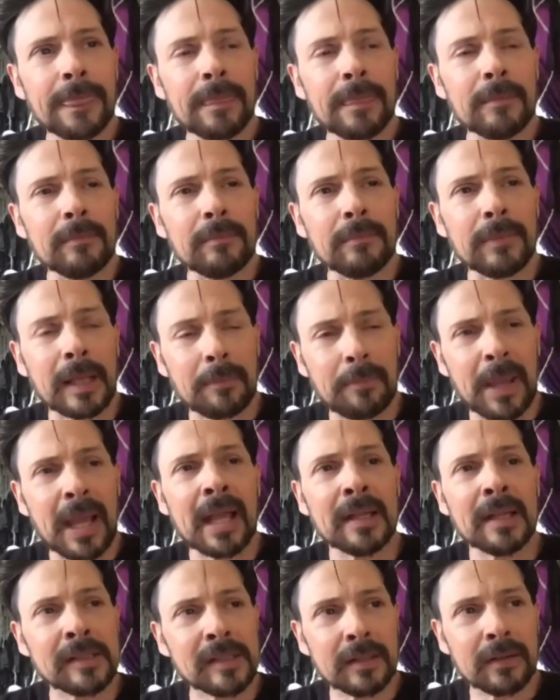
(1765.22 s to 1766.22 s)
like
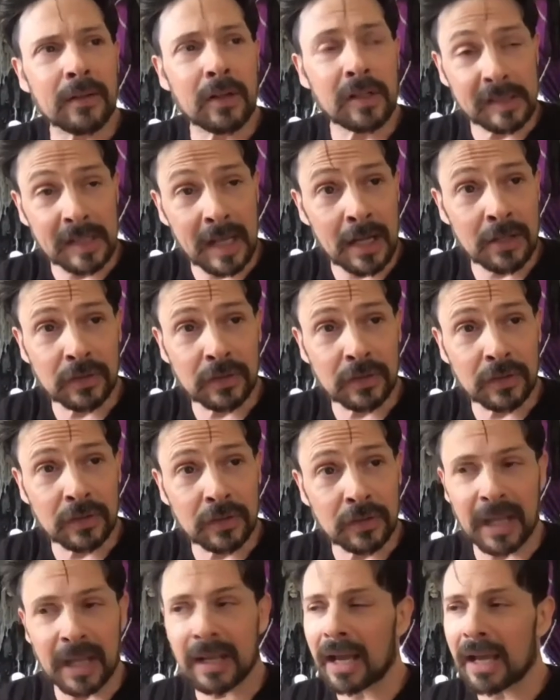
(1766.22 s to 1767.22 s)
bands in Los Angeles, but
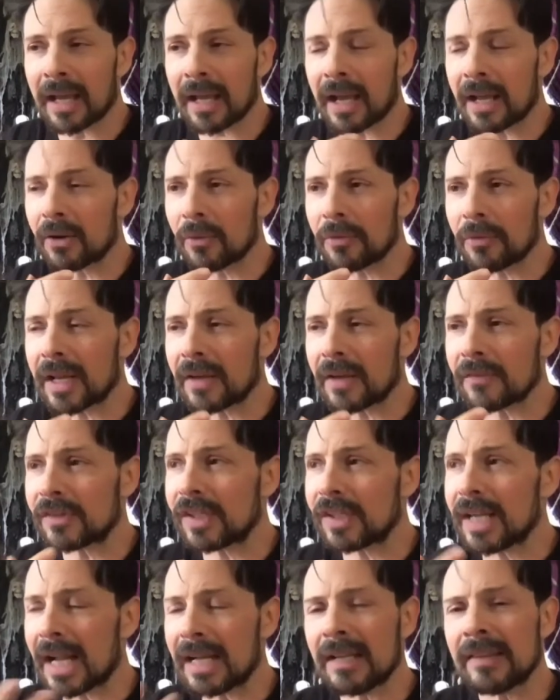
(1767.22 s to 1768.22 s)
I don't think I've
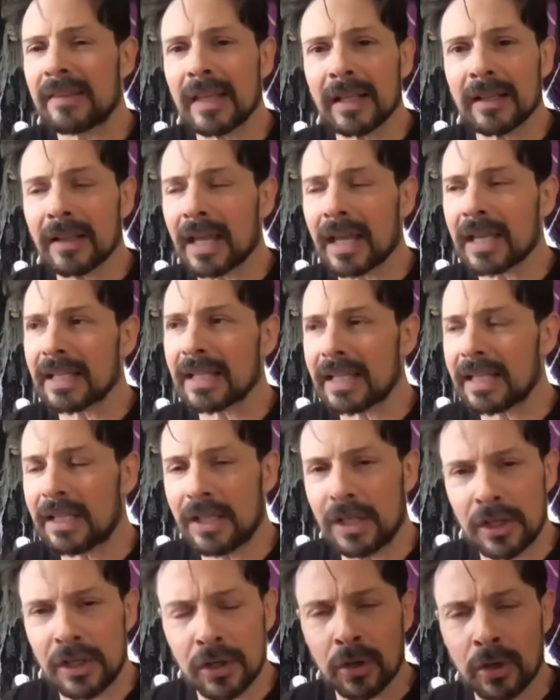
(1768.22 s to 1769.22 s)
seen anything like it
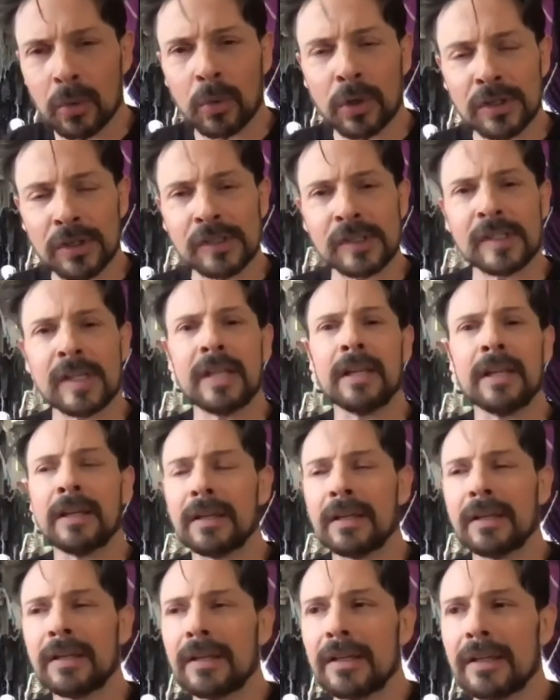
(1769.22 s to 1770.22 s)
here, where you're
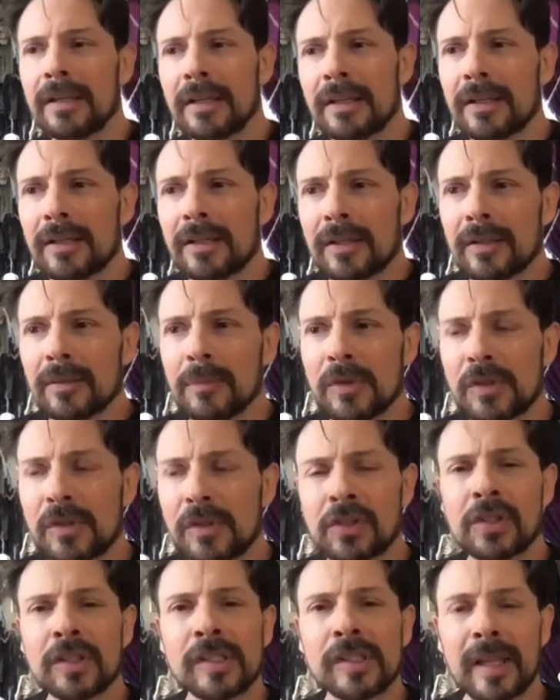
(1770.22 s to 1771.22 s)
seeing
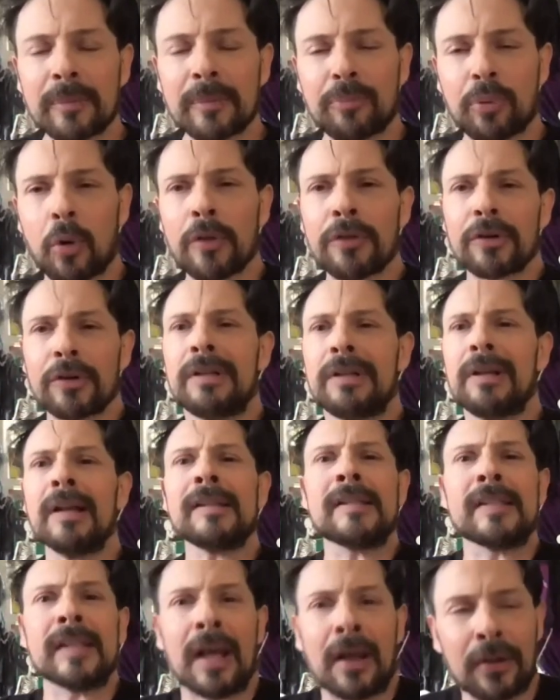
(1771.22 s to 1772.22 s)
musicians like pour their
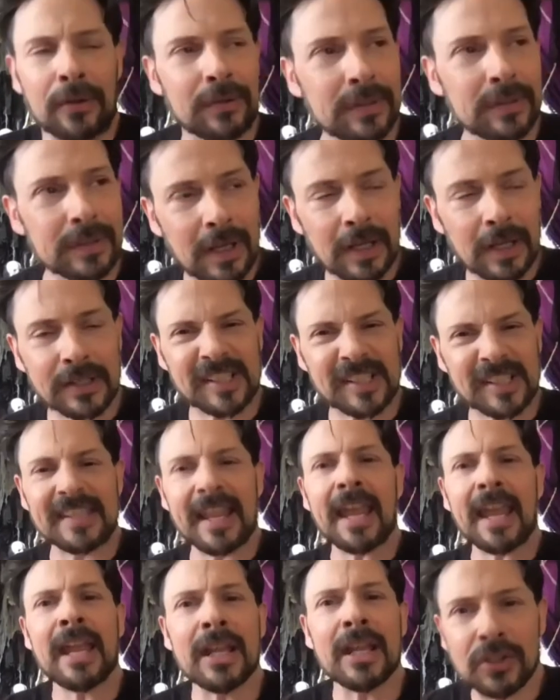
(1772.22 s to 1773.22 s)
guts out on
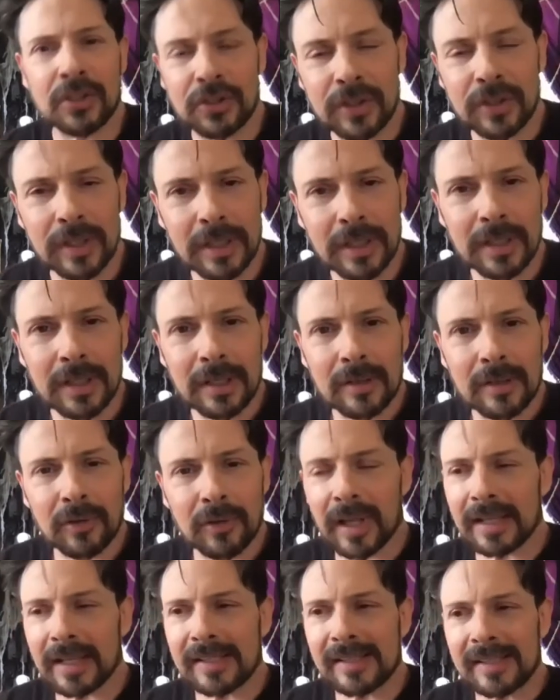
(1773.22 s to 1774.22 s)
stage for
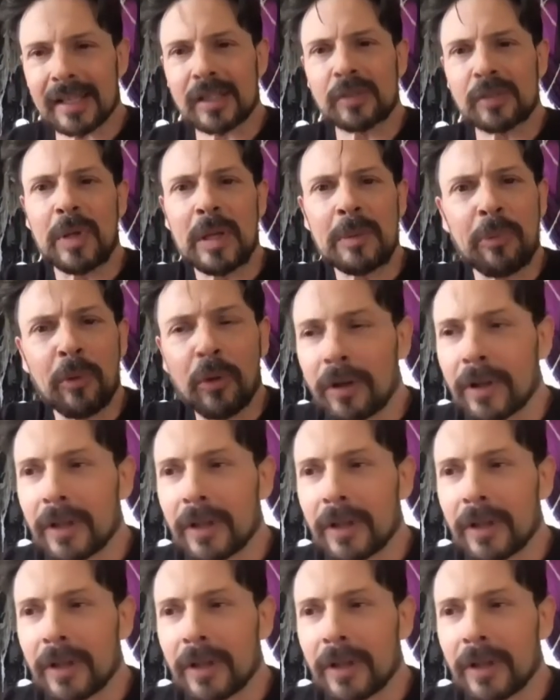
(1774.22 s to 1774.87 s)
like 6 people.